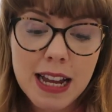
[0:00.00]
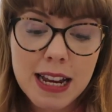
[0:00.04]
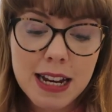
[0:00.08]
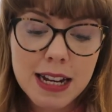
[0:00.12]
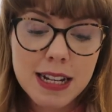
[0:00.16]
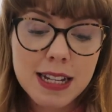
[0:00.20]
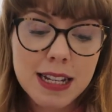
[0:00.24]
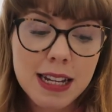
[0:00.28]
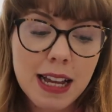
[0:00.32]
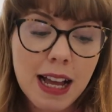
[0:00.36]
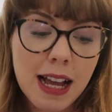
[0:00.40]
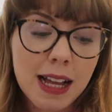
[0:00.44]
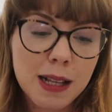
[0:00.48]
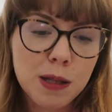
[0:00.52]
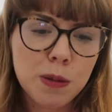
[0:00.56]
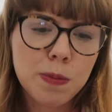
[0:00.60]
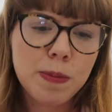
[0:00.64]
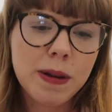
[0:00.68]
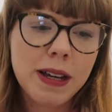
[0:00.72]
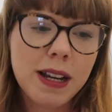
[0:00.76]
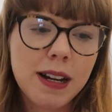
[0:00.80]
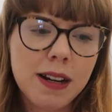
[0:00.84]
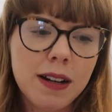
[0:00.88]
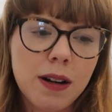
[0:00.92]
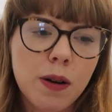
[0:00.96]
It has
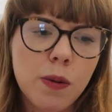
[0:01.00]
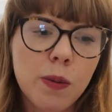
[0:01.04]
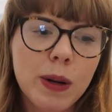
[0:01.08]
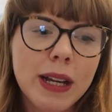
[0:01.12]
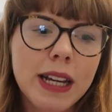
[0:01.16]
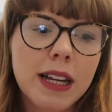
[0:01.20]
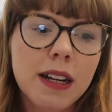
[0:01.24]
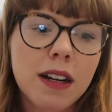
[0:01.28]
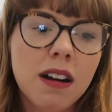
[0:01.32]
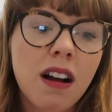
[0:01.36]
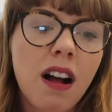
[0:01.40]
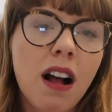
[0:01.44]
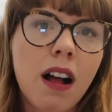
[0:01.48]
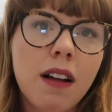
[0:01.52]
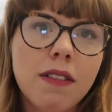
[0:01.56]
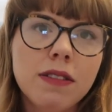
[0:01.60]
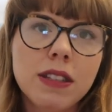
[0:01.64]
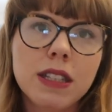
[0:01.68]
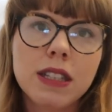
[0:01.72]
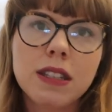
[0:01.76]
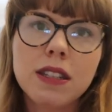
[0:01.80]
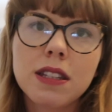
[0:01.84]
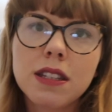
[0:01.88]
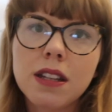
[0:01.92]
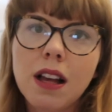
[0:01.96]
been a week and a
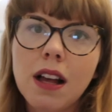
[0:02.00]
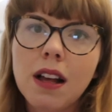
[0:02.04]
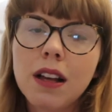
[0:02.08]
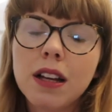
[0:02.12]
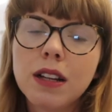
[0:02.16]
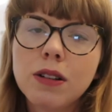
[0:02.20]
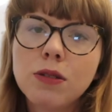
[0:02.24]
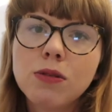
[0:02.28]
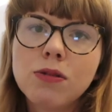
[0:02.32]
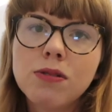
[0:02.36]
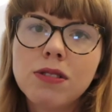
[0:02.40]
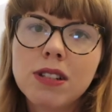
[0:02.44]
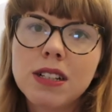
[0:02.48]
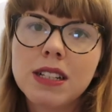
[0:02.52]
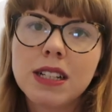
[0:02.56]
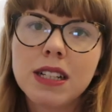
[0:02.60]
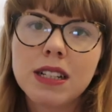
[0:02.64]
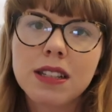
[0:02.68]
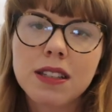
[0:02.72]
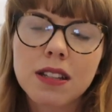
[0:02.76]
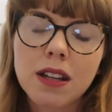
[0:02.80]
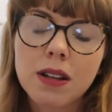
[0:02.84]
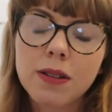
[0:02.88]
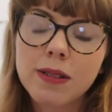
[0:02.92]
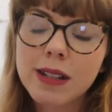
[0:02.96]
half since I ordered
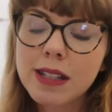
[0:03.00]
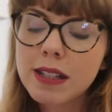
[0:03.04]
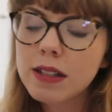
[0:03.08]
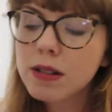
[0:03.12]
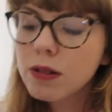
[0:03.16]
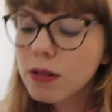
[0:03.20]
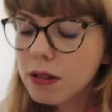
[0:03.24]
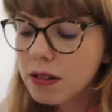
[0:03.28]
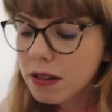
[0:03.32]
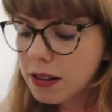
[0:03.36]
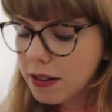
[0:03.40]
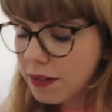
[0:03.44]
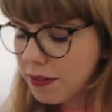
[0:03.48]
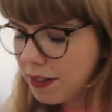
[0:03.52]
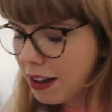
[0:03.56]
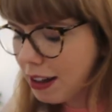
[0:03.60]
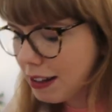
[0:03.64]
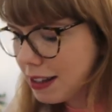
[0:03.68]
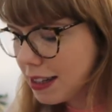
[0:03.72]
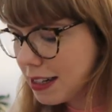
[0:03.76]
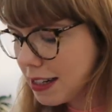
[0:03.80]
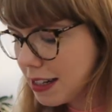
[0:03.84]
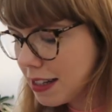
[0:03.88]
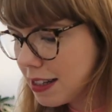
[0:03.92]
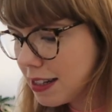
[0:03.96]
it, so it's not the
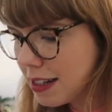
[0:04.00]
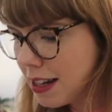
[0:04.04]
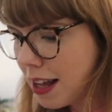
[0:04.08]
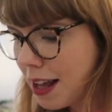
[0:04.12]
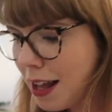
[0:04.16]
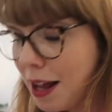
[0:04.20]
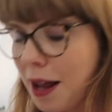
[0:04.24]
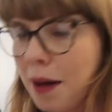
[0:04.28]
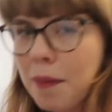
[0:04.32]
fastest,